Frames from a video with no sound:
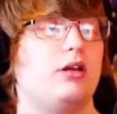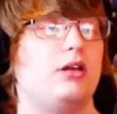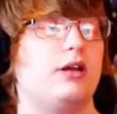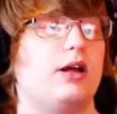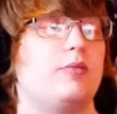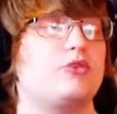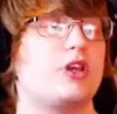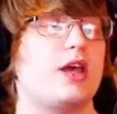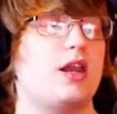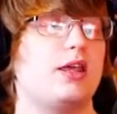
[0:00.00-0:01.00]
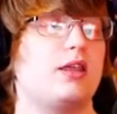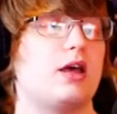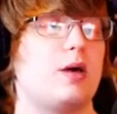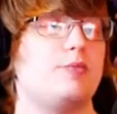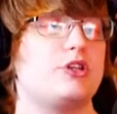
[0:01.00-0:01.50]
I'm scared.
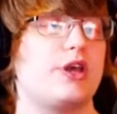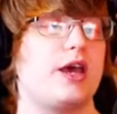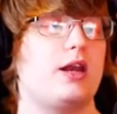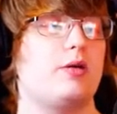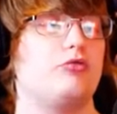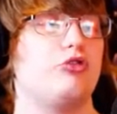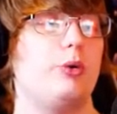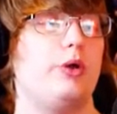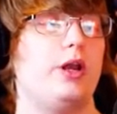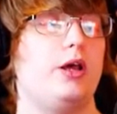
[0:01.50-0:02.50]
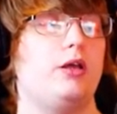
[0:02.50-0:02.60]
I'm scared I'll ruin it.